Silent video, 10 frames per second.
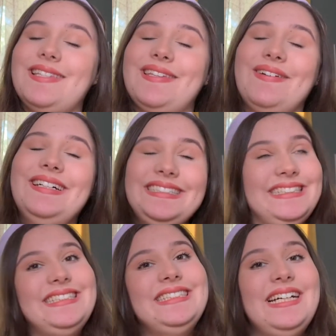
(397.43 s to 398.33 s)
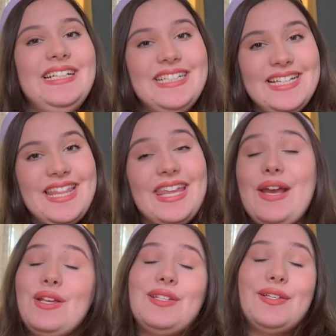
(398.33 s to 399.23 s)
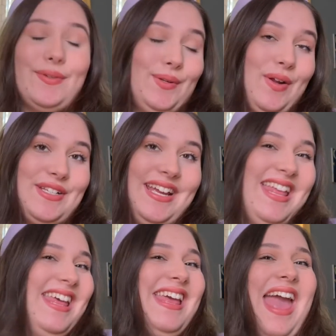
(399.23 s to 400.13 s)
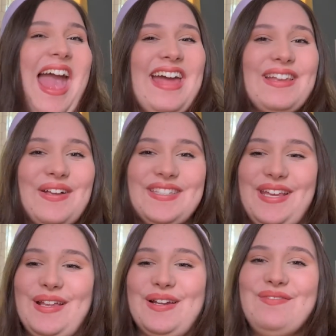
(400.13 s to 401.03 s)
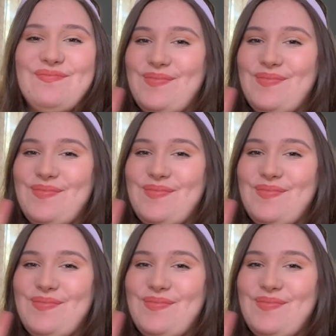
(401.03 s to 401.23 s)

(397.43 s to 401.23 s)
So, thank you guys so much for watching, and I'll see you later.